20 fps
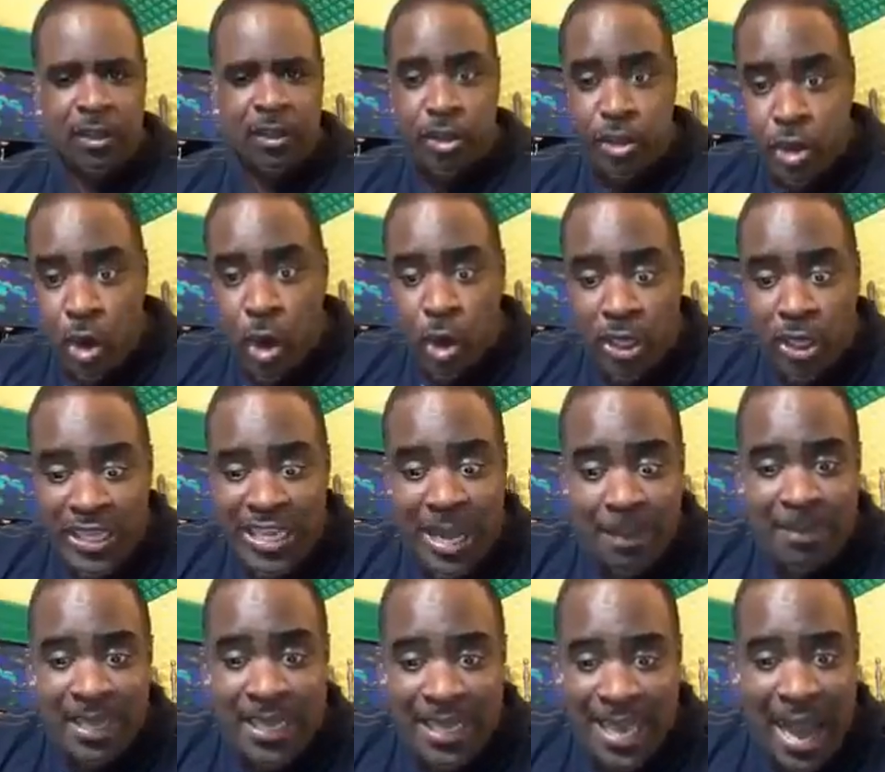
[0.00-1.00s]
You
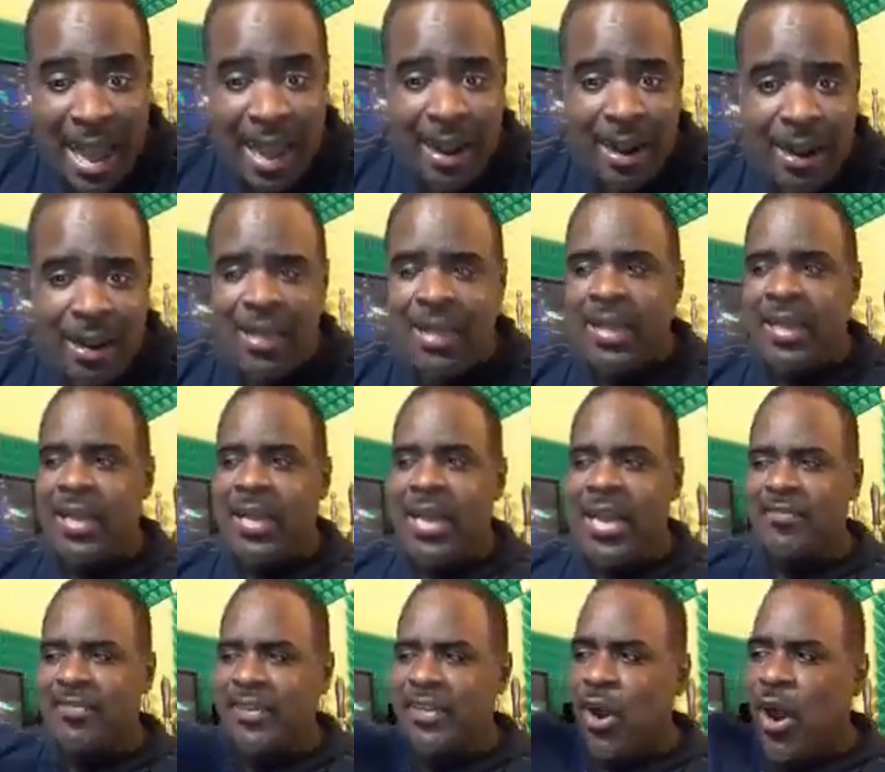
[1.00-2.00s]
name the gang.
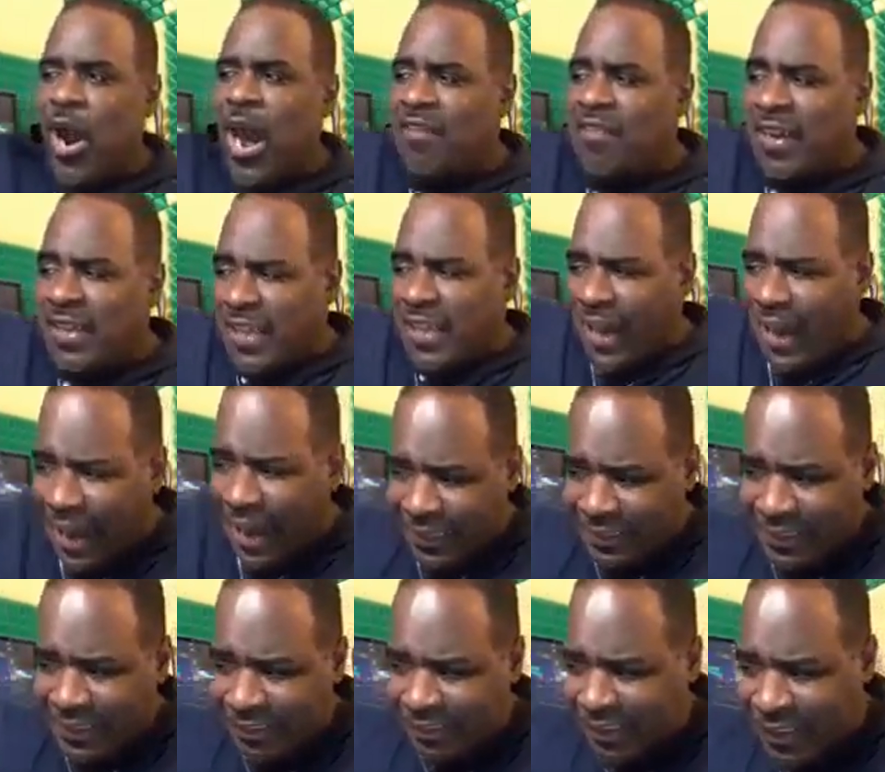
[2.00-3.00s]
If you don't have an
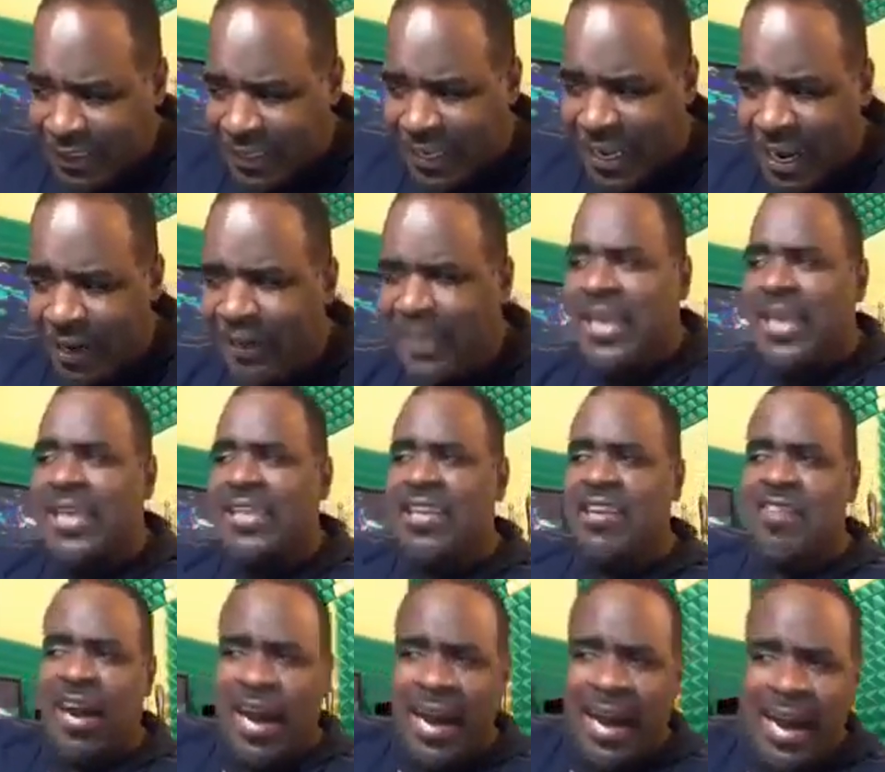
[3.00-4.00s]
artist in there, it
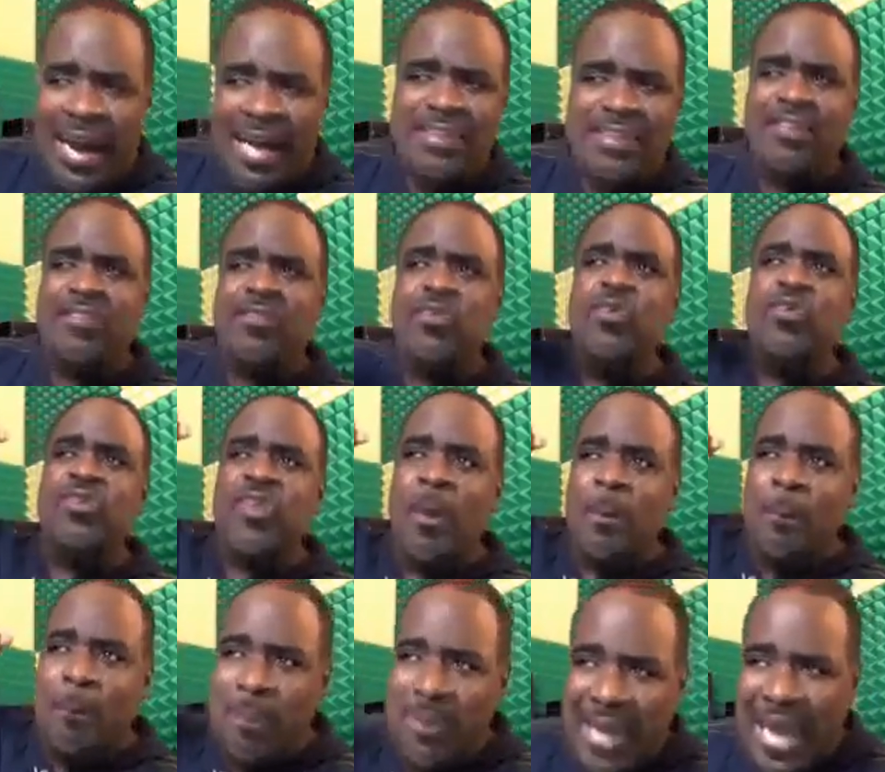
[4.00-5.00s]
have an artist who
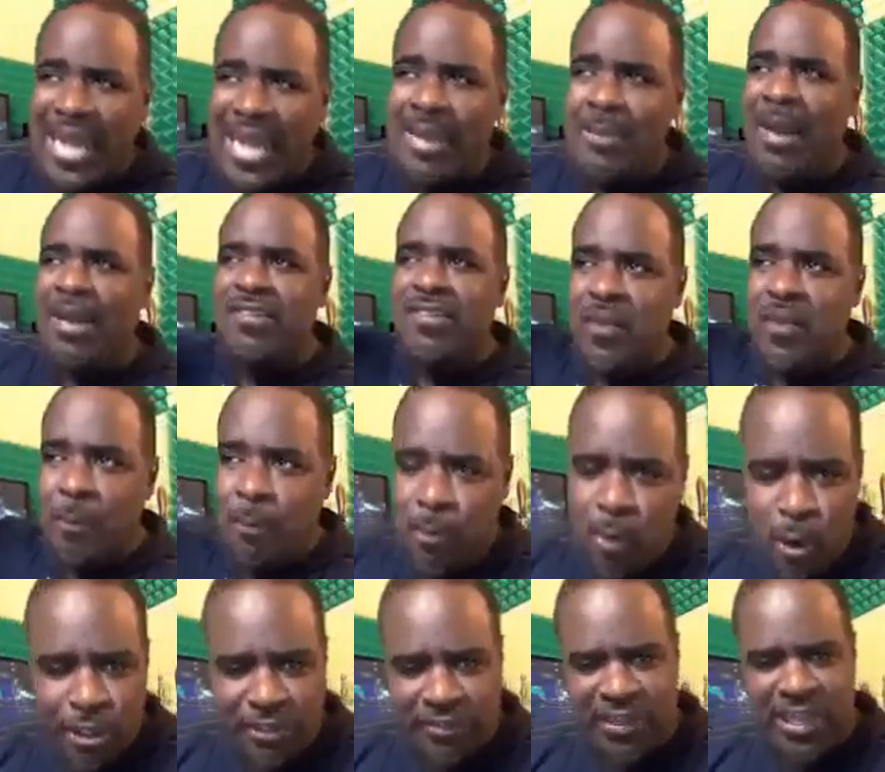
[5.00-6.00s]
supply them and
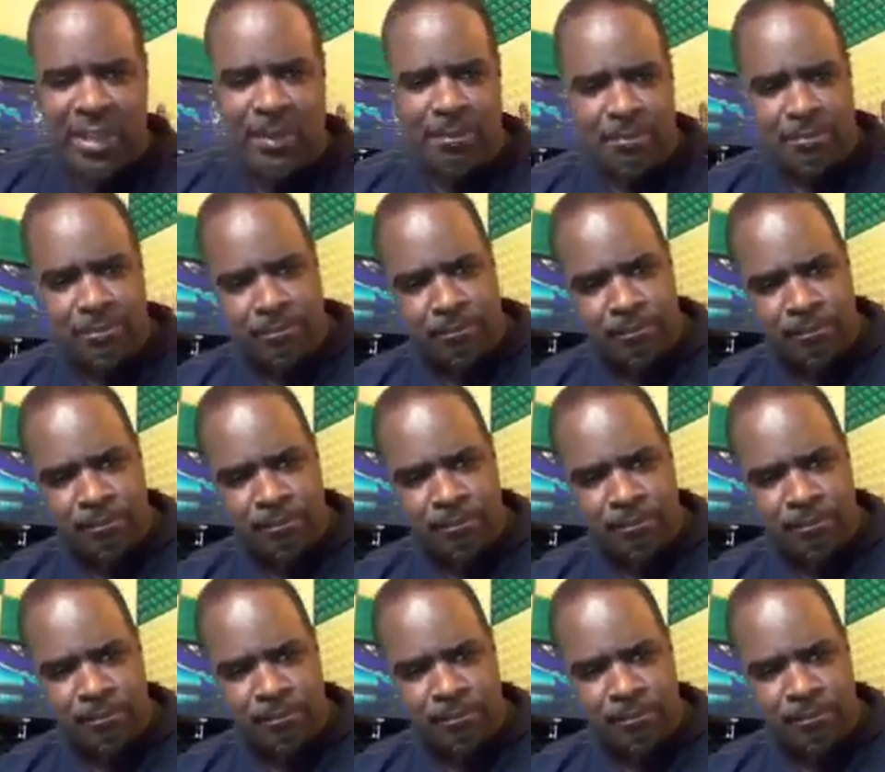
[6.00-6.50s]
support them.